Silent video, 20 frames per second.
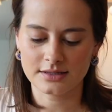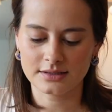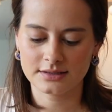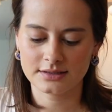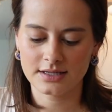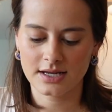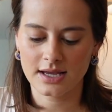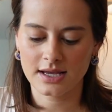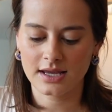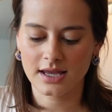
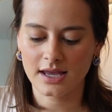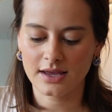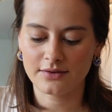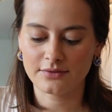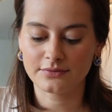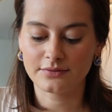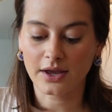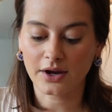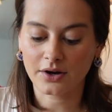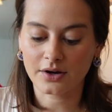just take
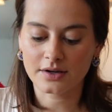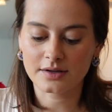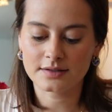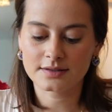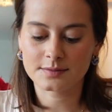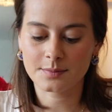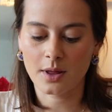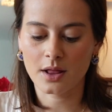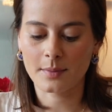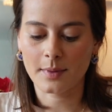a very
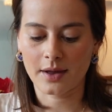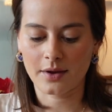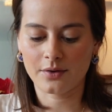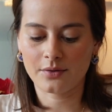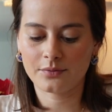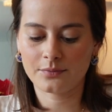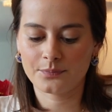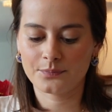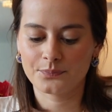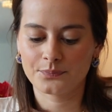small
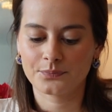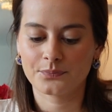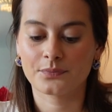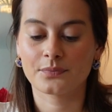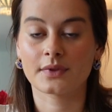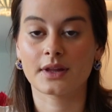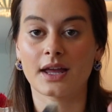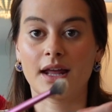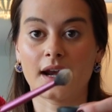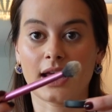amount
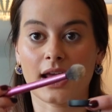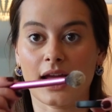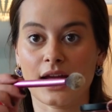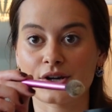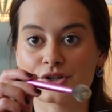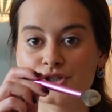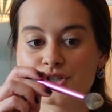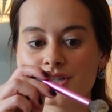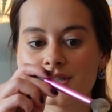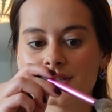and I
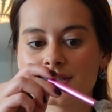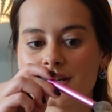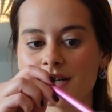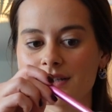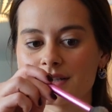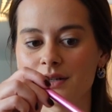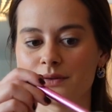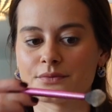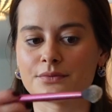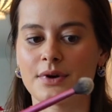actually just
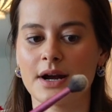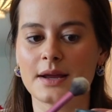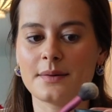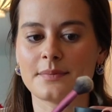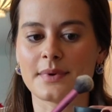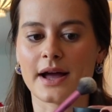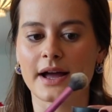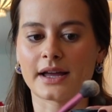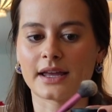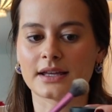dust it right
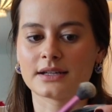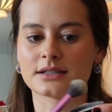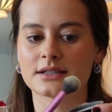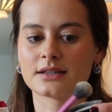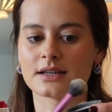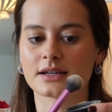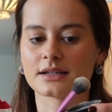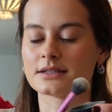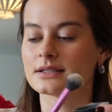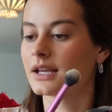back into
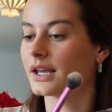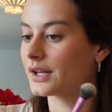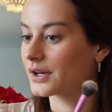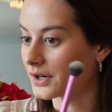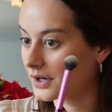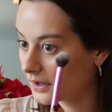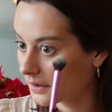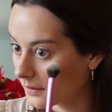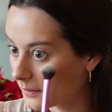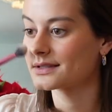the
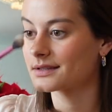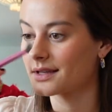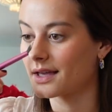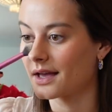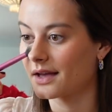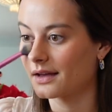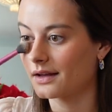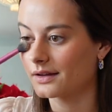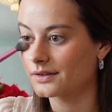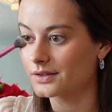container,
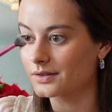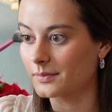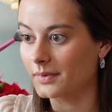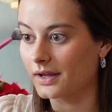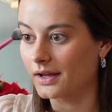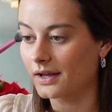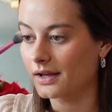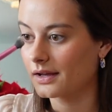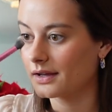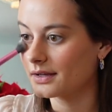set under my
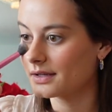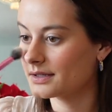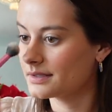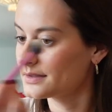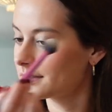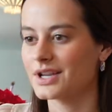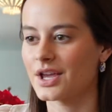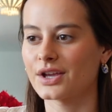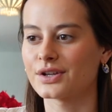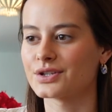
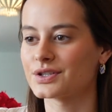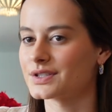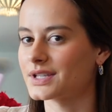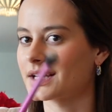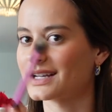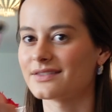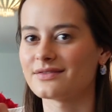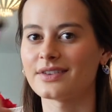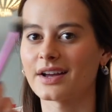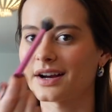eyes, take just
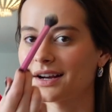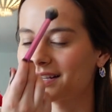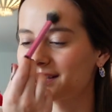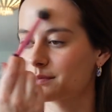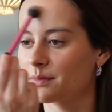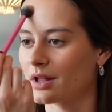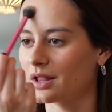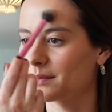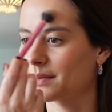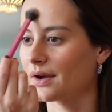like a very
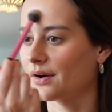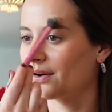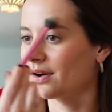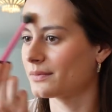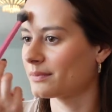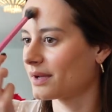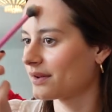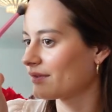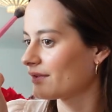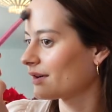small amount
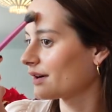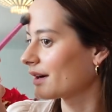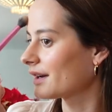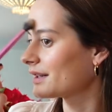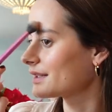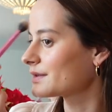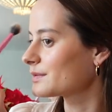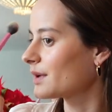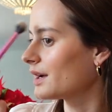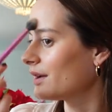on my forehead
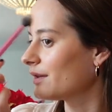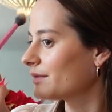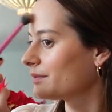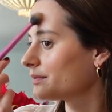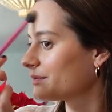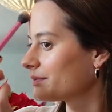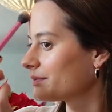as well.